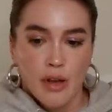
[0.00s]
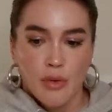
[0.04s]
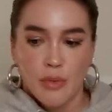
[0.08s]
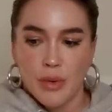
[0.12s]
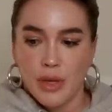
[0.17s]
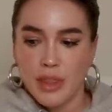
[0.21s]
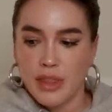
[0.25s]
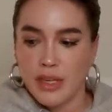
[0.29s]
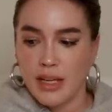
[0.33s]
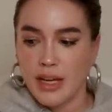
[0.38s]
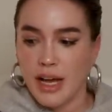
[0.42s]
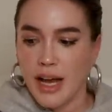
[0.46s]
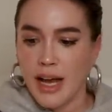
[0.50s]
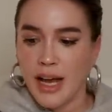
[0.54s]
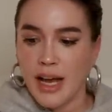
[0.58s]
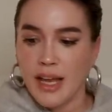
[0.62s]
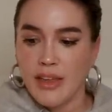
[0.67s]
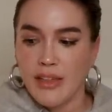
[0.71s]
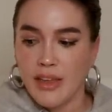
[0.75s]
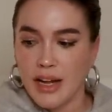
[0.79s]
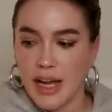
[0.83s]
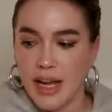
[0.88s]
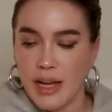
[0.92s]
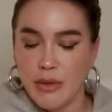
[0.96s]
with a
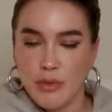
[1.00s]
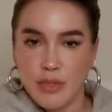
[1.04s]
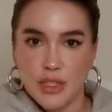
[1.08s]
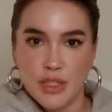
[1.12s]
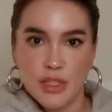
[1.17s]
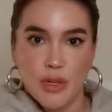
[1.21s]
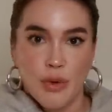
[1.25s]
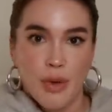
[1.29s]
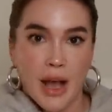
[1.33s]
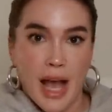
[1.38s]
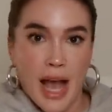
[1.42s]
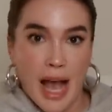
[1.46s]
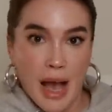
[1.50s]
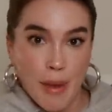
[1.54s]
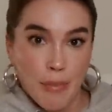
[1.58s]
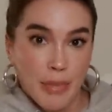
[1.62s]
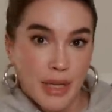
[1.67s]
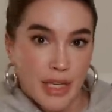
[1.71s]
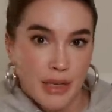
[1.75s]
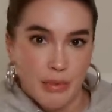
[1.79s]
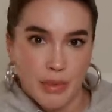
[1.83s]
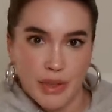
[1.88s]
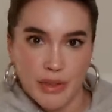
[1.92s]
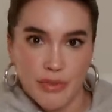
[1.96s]
guy that I was so
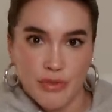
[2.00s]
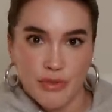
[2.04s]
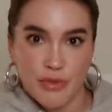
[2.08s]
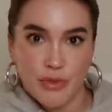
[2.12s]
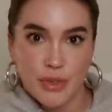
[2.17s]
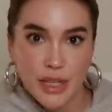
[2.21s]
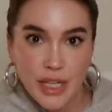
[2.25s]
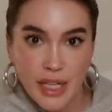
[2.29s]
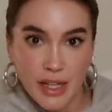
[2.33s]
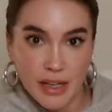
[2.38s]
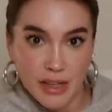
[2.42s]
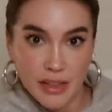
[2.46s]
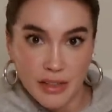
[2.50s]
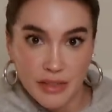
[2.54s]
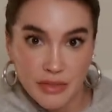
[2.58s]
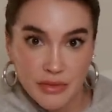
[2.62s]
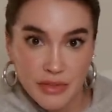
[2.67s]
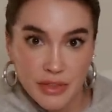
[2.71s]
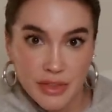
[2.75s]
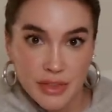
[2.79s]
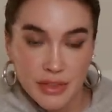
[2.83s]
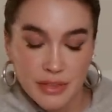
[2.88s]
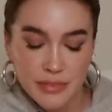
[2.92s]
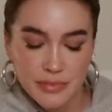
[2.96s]
happy to be free
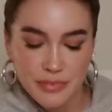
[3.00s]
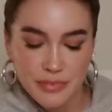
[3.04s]
of.